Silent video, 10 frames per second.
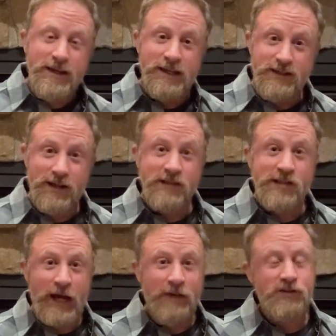It does
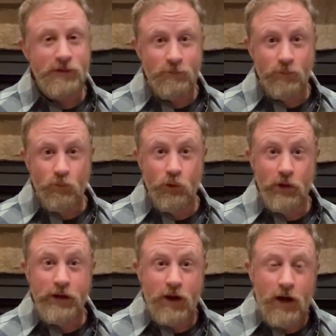have some
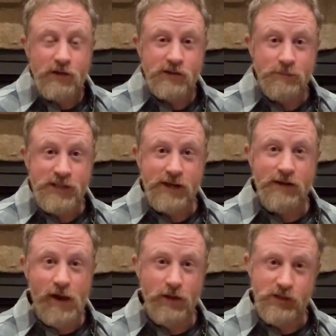really awesome
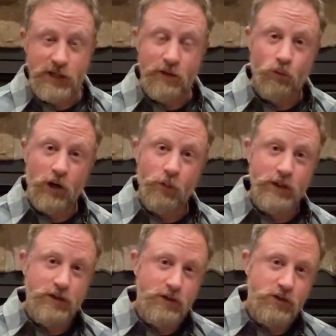technology where we
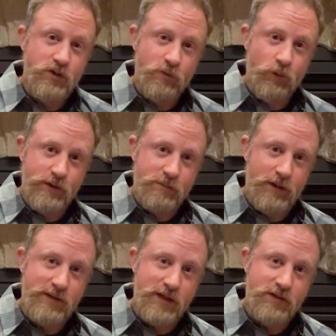use what's
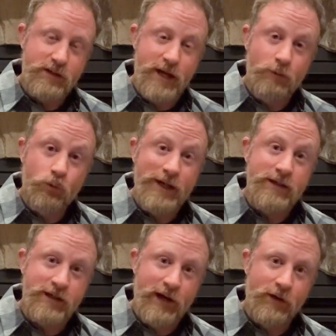essentially a
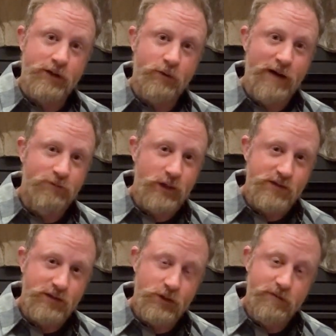written character reference.
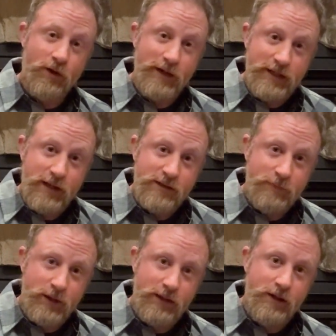So you've already got
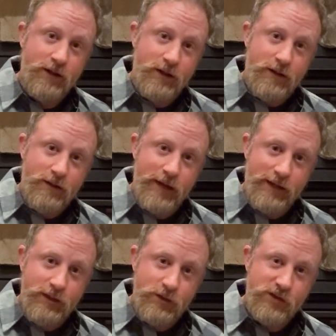something
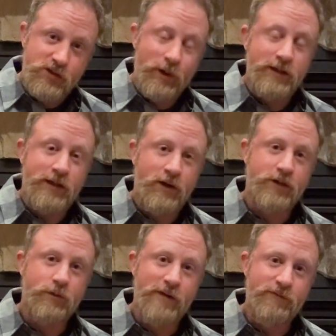that uses a written
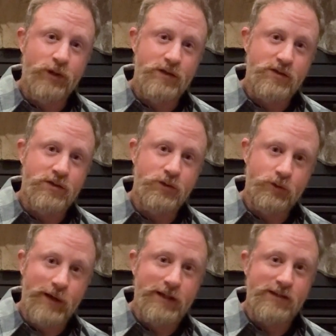character reference to
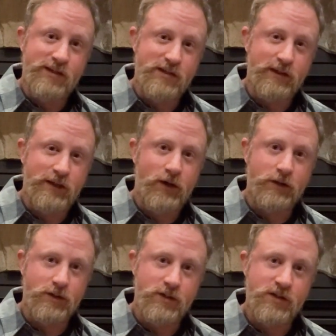create consistent
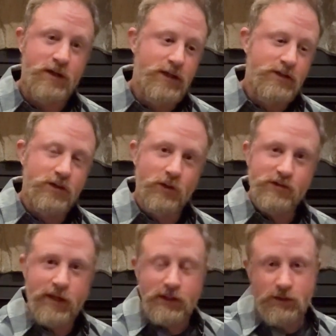characters. So
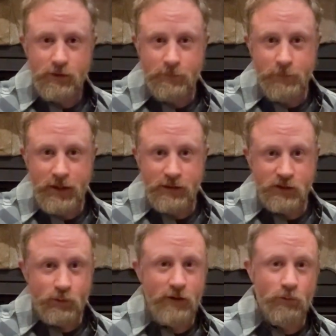it's like in
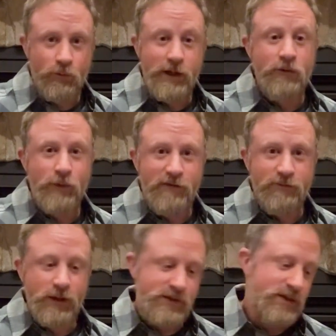this written
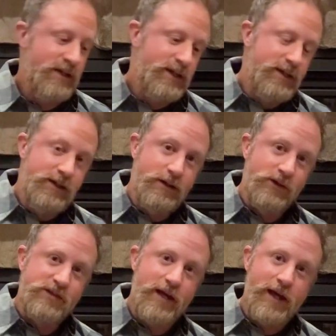reference, it'll
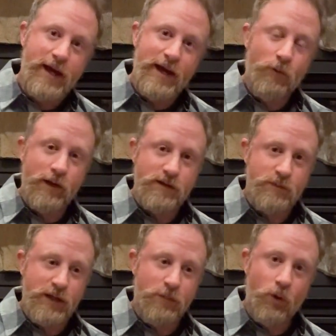say, hey, I want it to
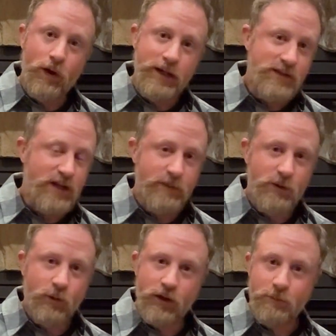be a boy. He's got to be
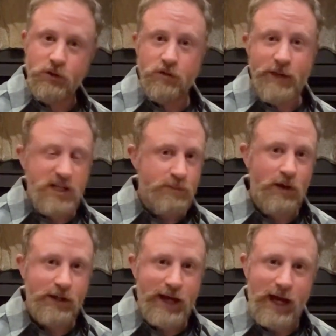wearing a blue
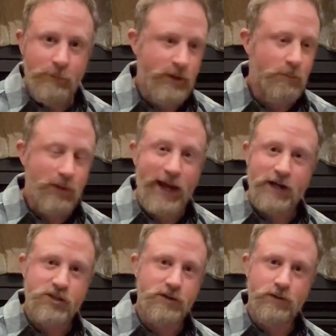baseball cap and black
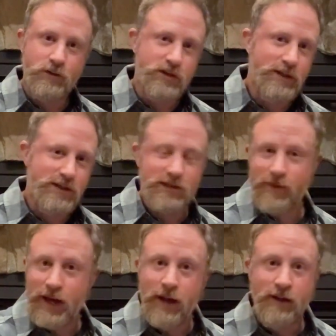shoes and this and
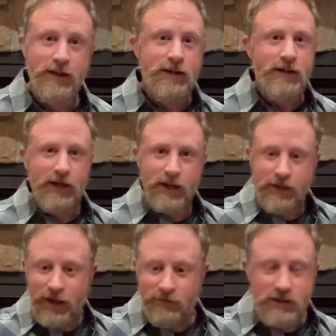that.
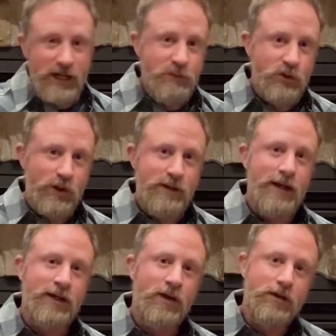And every time you create
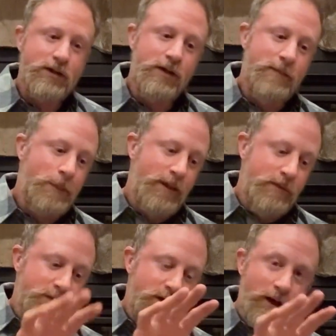that character,
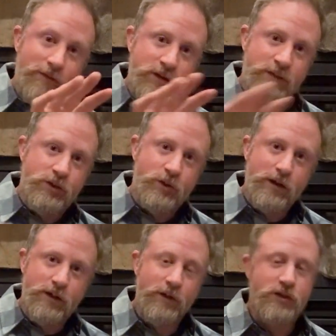every time you create a
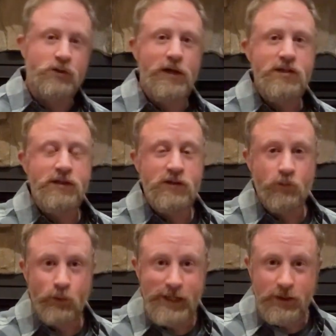new illustration, it's
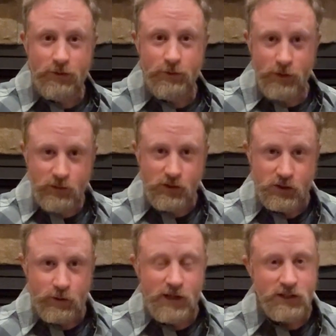reading through those
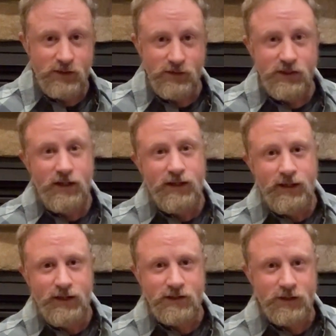instructions,
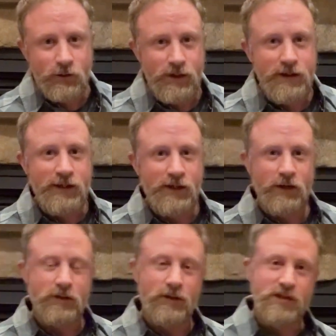and it's going to create that
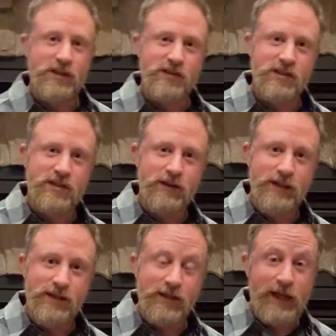character as
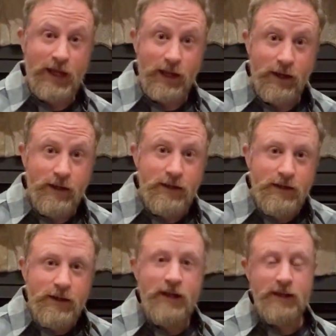consistently as it can.
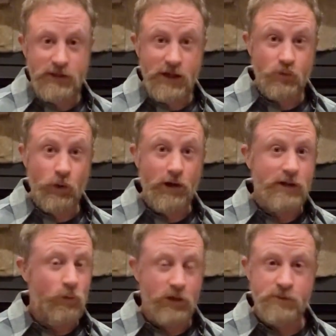And it does work.
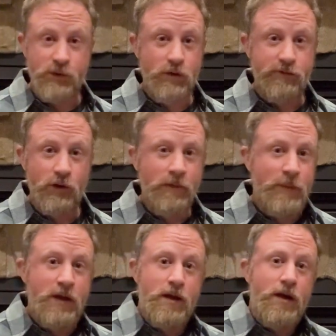It works beautiful.
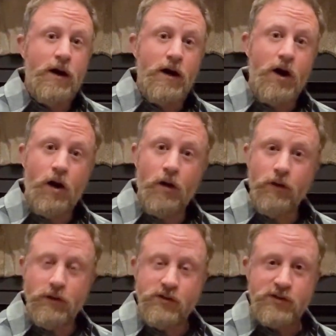All
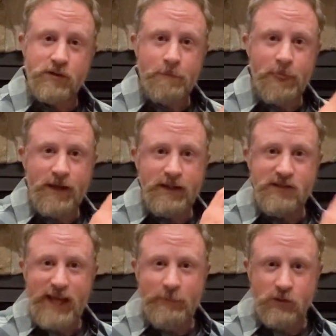those
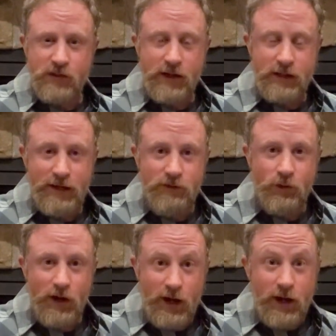examples that I gave
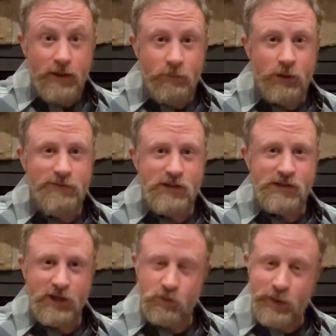you on the previous
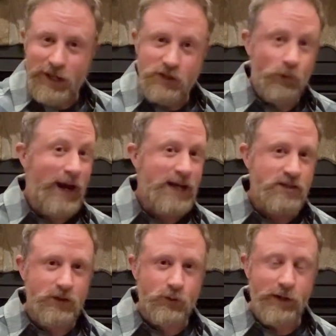sales page were
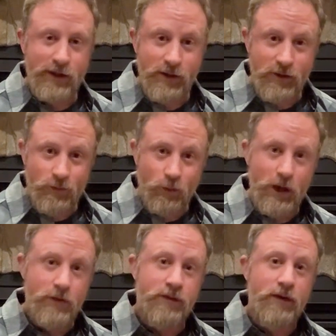actually created
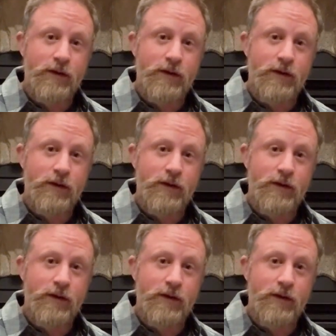with